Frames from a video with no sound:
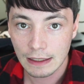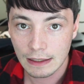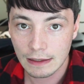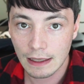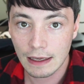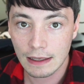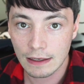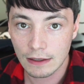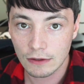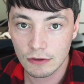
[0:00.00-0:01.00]

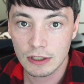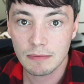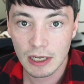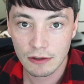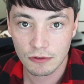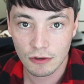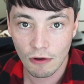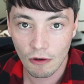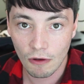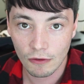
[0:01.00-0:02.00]
then you need to make those
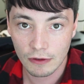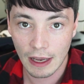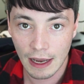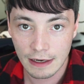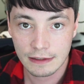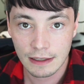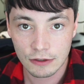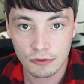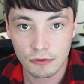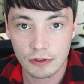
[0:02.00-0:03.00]
calls at a
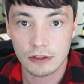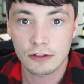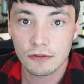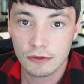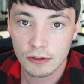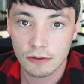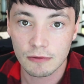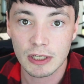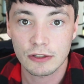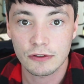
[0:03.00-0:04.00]
schedule that suits you to
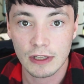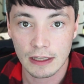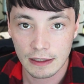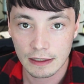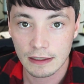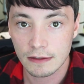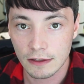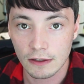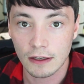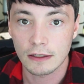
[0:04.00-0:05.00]
make sure that thing gets
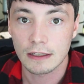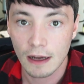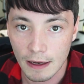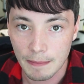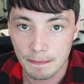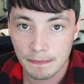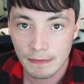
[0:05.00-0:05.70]
done on time.